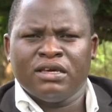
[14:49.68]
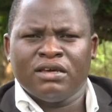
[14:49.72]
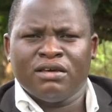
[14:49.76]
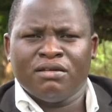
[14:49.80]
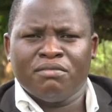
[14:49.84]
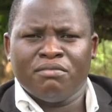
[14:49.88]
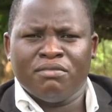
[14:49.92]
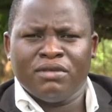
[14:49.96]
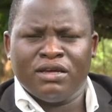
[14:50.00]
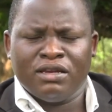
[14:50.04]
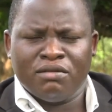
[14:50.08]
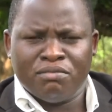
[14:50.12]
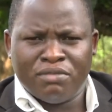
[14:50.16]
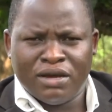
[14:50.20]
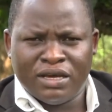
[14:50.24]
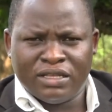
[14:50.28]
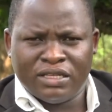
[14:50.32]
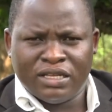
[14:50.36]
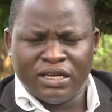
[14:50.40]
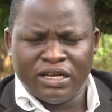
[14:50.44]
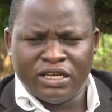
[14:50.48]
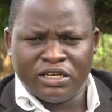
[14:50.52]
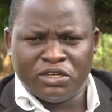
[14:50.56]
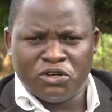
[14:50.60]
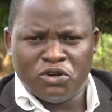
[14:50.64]
made by
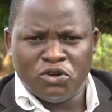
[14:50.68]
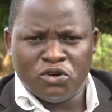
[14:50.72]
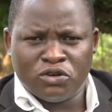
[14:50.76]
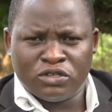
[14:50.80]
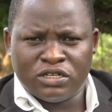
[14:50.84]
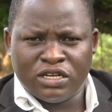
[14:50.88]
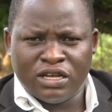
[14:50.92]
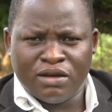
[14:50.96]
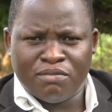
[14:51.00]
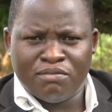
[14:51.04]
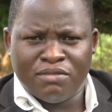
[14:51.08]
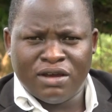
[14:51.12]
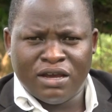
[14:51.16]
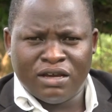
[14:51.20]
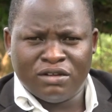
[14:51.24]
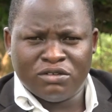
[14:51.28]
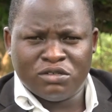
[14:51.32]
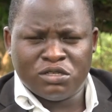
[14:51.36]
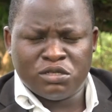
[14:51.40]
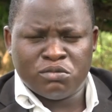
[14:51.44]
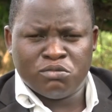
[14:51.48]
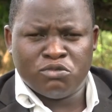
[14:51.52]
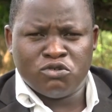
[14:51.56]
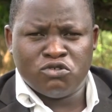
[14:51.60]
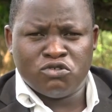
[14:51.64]
the late Dr.
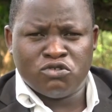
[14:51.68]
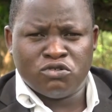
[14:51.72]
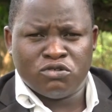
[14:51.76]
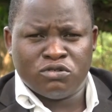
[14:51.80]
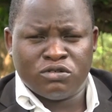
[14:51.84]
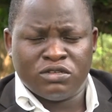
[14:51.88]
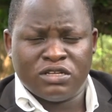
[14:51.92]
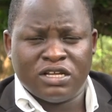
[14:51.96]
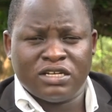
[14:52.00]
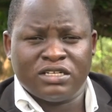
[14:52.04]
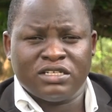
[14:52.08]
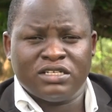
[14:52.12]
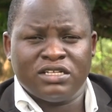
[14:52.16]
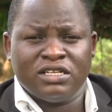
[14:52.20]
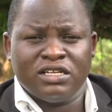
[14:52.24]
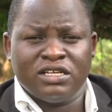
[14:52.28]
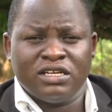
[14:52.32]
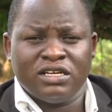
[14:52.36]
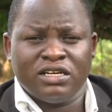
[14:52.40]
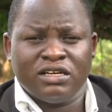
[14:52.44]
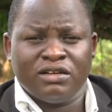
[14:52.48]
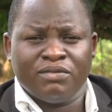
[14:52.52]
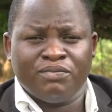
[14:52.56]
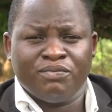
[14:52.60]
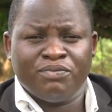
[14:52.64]
Miles Munro that
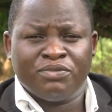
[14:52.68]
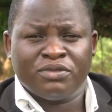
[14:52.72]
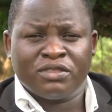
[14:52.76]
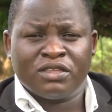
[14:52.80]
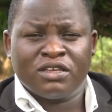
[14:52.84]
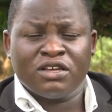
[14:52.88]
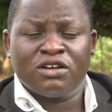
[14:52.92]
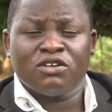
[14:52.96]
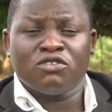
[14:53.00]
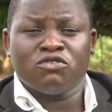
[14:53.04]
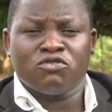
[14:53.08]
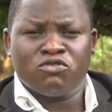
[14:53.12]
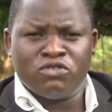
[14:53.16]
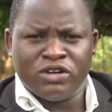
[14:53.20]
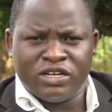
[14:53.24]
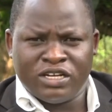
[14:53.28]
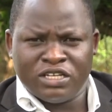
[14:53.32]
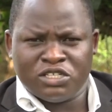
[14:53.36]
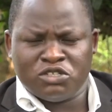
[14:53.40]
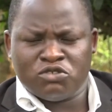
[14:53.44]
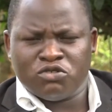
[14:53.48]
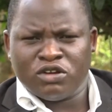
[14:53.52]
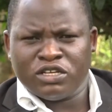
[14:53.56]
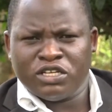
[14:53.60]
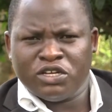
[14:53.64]
the
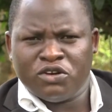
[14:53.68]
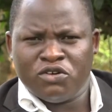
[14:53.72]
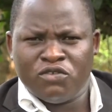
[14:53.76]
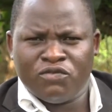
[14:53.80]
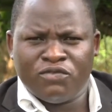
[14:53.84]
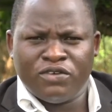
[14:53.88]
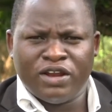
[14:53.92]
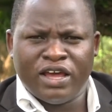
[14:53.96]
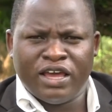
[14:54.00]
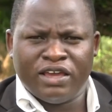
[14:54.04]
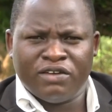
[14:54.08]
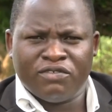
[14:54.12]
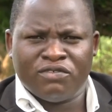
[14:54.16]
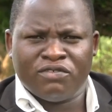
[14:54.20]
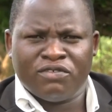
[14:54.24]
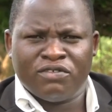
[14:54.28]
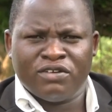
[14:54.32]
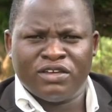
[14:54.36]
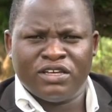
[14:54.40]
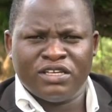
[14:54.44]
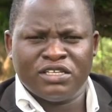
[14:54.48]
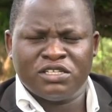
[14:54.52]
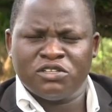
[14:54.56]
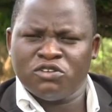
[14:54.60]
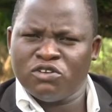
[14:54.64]
greatest tragedy of life
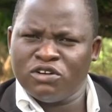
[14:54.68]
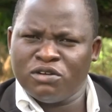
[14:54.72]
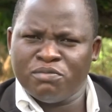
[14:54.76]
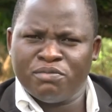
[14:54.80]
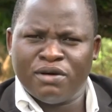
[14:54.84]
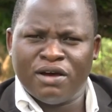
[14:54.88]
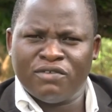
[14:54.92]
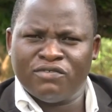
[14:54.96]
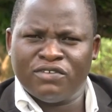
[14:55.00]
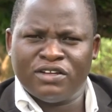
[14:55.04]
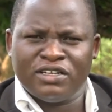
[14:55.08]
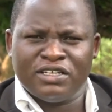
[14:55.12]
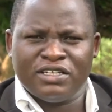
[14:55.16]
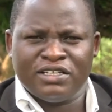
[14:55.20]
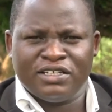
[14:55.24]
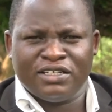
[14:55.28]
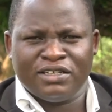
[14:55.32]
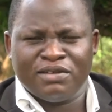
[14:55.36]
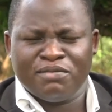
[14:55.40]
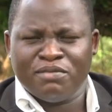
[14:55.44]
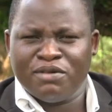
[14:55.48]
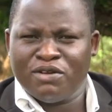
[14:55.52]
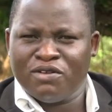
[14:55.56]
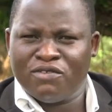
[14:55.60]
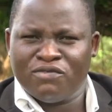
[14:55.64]
is not poverty.
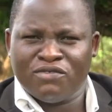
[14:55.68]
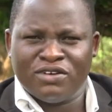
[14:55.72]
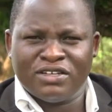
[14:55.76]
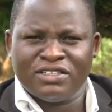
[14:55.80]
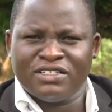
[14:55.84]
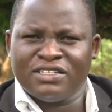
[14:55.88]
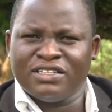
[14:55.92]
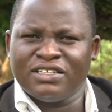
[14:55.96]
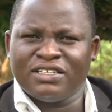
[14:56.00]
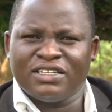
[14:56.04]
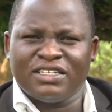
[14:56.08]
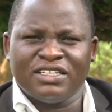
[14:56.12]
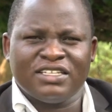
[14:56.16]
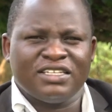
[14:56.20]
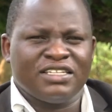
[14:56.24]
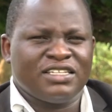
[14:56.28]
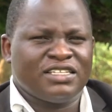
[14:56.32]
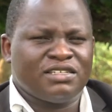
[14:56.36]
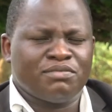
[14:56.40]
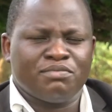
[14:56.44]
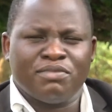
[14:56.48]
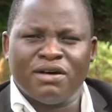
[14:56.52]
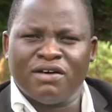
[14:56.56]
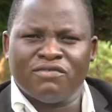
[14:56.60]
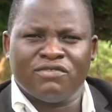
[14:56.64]
Many of us think it
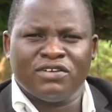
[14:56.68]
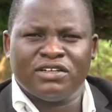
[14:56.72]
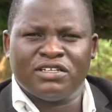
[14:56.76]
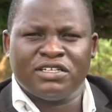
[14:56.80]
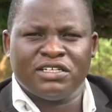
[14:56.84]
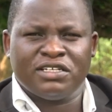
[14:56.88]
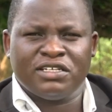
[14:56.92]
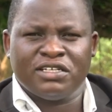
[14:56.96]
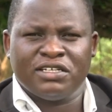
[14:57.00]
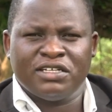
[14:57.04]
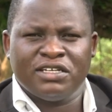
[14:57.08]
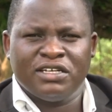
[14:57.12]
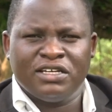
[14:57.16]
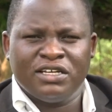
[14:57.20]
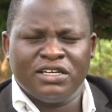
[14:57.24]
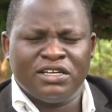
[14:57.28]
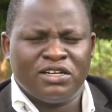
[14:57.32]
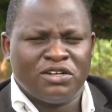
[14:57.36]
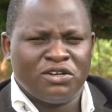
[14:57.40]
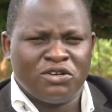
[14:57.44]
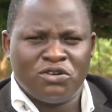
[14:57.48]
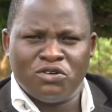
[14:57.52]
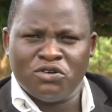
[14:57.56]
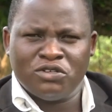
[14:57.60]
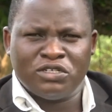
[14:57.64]
is poverty.
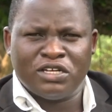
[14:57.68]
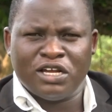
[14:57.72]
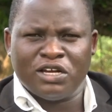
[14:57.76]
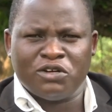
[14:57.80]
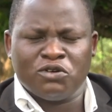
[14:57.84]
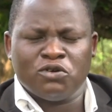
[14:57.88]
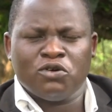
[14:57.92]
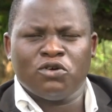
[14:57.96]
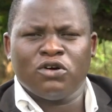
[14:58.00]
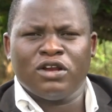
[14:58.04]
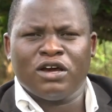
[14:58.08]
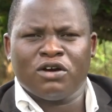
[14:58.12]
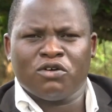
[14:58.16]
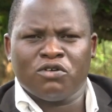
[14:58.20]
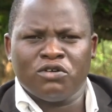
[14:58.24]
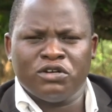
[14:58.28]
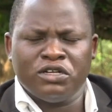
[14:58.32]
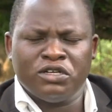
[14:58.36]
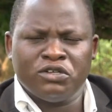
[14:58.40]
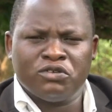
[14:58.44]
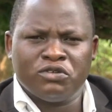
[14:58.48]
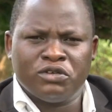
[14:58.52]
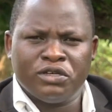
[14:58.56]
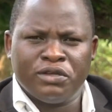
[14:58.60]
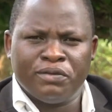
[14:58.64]
Not at all
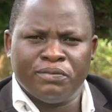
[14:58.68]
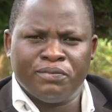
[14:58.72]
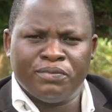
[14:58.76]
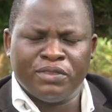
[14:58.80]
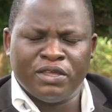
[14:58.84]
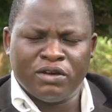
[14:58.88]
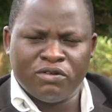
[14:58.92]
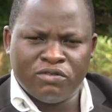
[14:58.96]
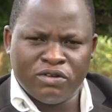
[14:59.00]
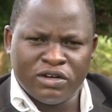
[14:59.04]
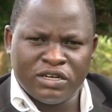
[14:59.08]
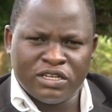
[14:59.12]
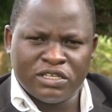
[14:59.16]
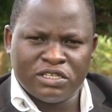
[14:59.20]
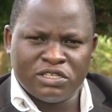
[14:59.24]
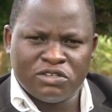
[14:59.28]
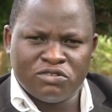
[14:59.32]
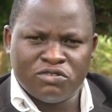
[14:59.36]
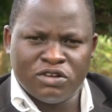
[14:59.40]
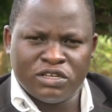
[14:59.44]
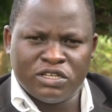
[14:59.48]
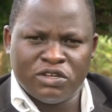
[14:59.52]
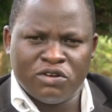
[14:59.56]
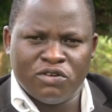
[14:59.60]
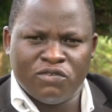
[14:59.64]
according to him. The greatest
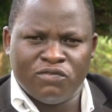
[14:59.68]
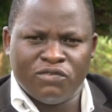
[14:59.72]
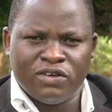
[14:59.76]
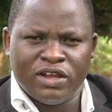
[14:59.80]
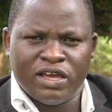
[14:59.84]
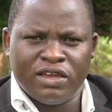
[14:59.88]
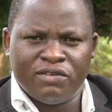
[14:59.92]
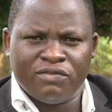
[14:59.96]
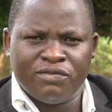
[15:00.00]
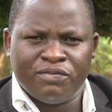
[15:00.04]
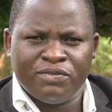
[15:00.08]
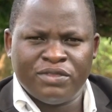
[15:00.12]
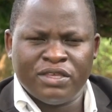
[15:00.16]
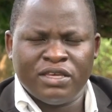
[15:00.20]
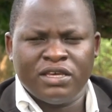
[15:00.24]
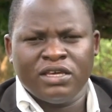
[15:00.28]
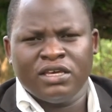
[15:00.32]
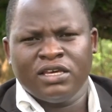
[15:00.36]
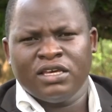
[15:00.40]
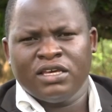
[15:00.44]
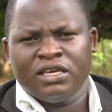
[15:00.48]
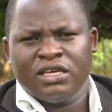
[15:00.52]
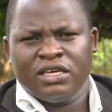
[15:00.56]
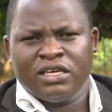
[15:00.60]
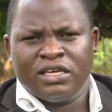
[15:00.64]
tragedy of life
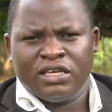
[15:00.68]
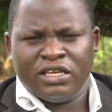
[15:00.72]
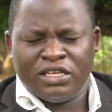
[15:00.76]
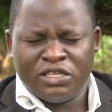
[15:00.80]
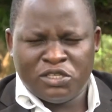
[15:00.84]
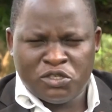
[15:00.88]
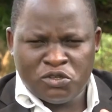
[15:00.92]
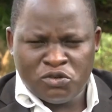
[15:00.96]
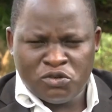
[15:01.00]
is